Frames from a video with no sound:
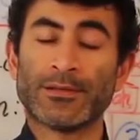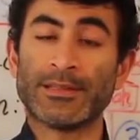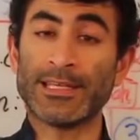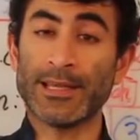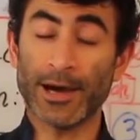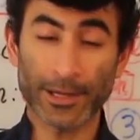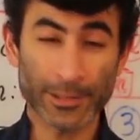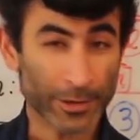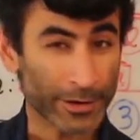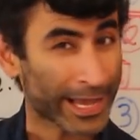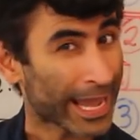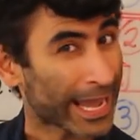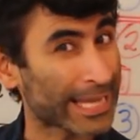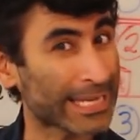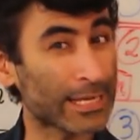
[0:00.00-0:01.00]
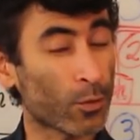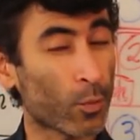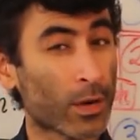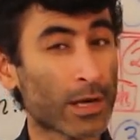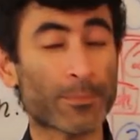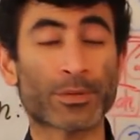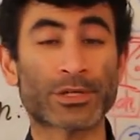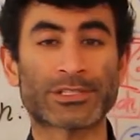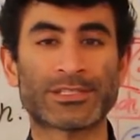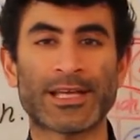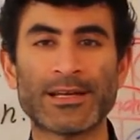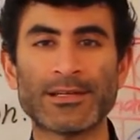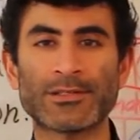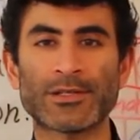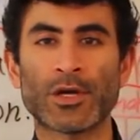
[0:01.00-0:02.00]
The other
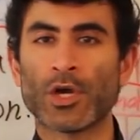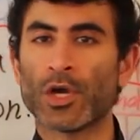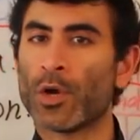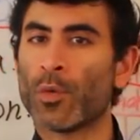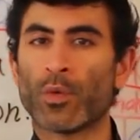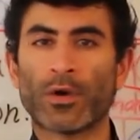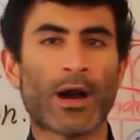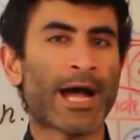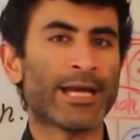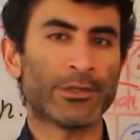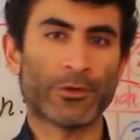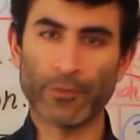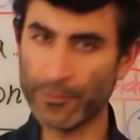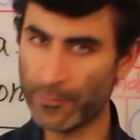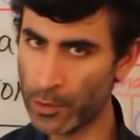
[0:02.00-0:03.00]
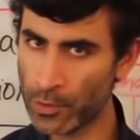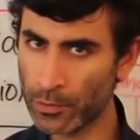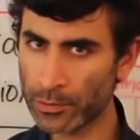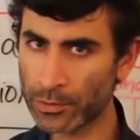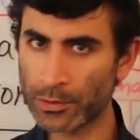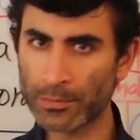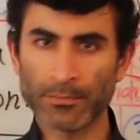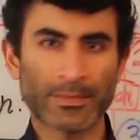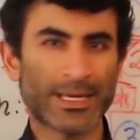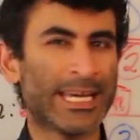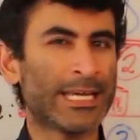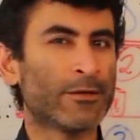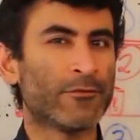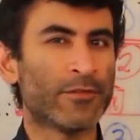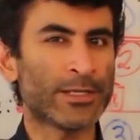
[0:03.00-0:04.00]
81% were either reviews,
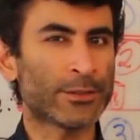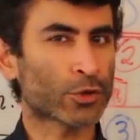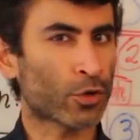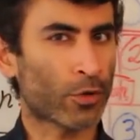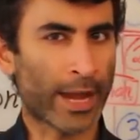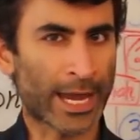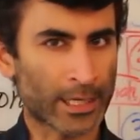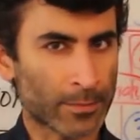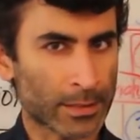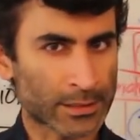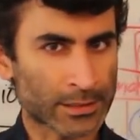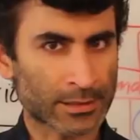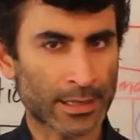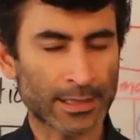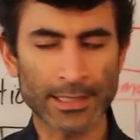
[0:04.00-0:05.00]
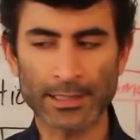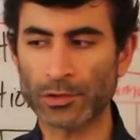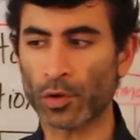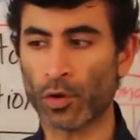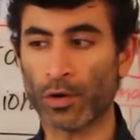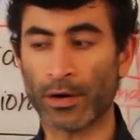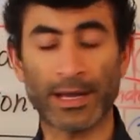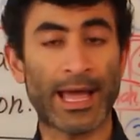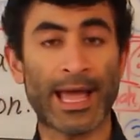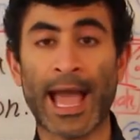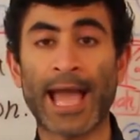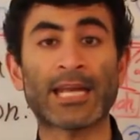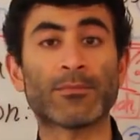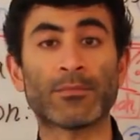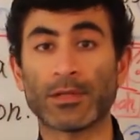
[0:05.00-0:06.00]
in vitro animal studies, or
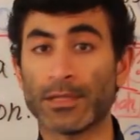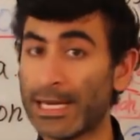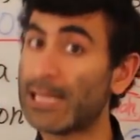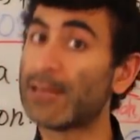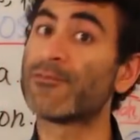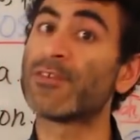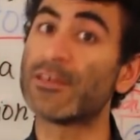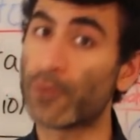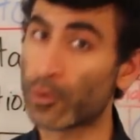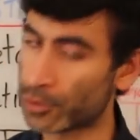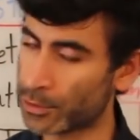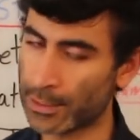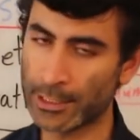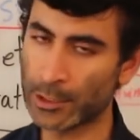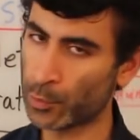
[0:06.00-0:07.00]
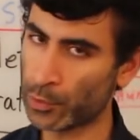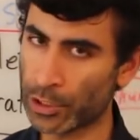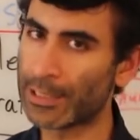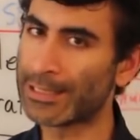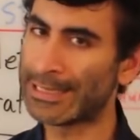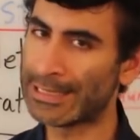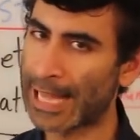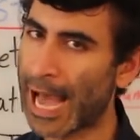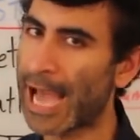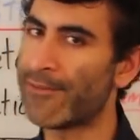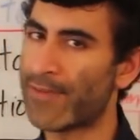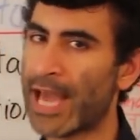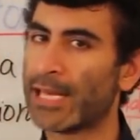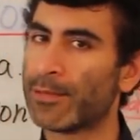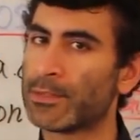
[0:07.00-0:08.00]
animal in vivo studies, which are
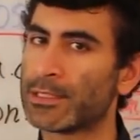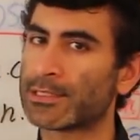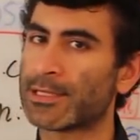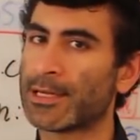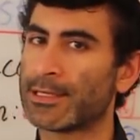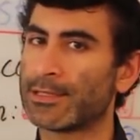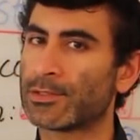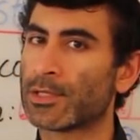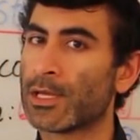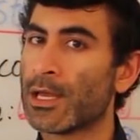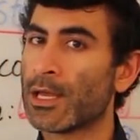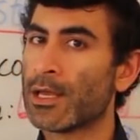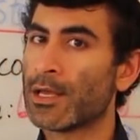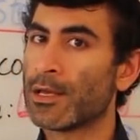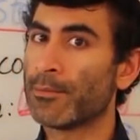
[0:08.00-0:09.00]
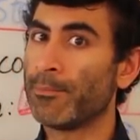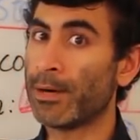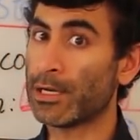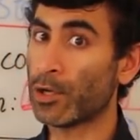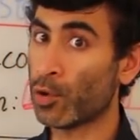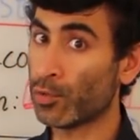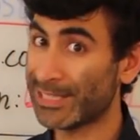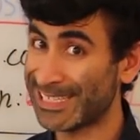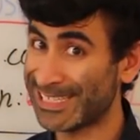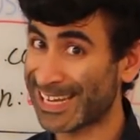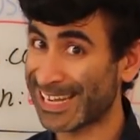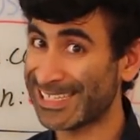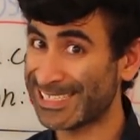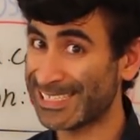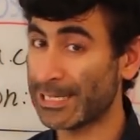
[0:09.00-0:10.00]
live animal studies, but only
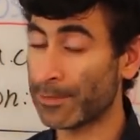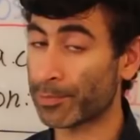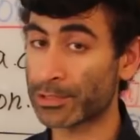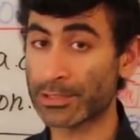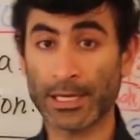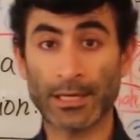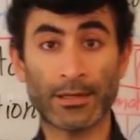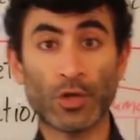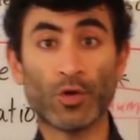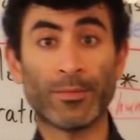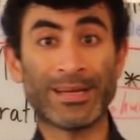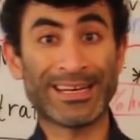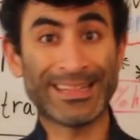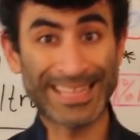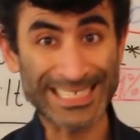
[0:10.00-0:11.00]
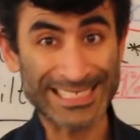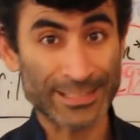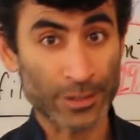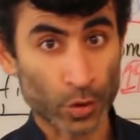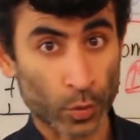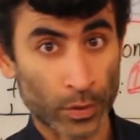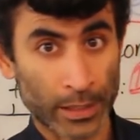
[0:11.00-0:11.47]
19% human, less than